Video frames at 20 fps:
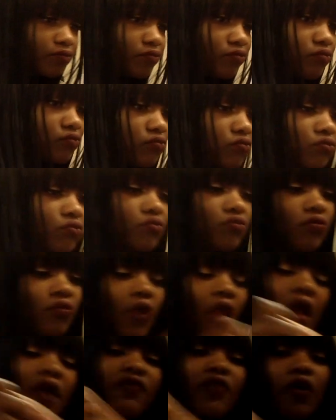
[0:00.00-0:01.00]

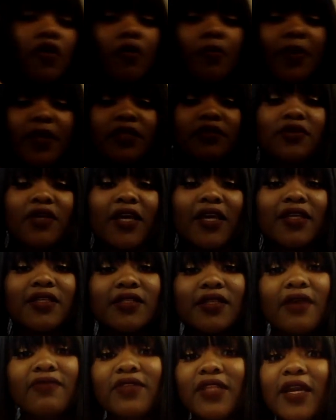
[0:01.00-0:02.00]
I have a whole pencil
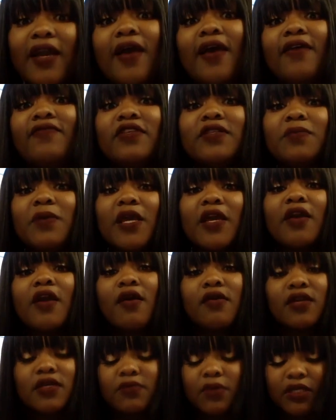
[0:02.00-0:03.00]
case. Everything I have is pink.
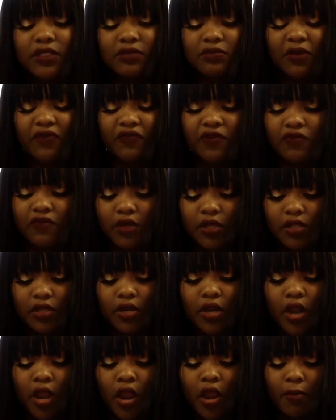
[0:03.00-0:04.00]
Pink's my favorite color.
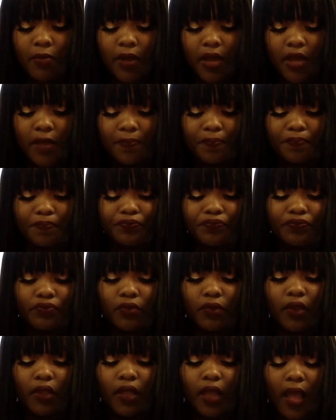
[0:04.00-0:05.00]
But
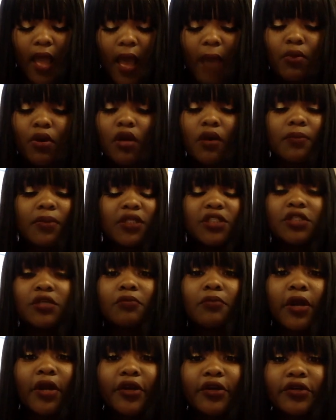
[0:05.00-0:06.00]
I bought a bunch
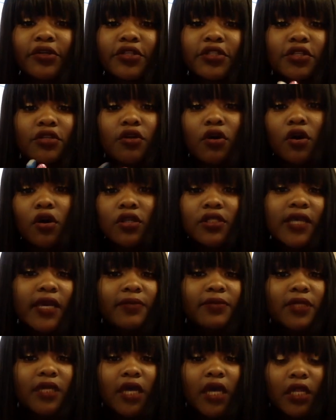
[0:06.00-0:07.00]
of markers and all
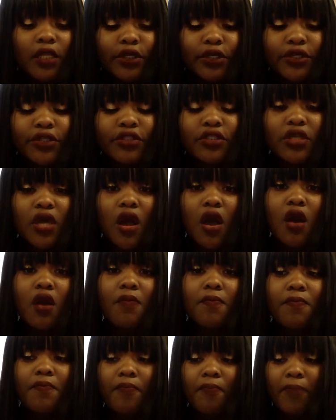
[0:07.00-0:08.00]
types of colors
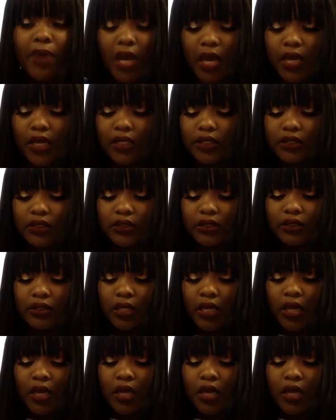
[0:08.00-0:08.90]
because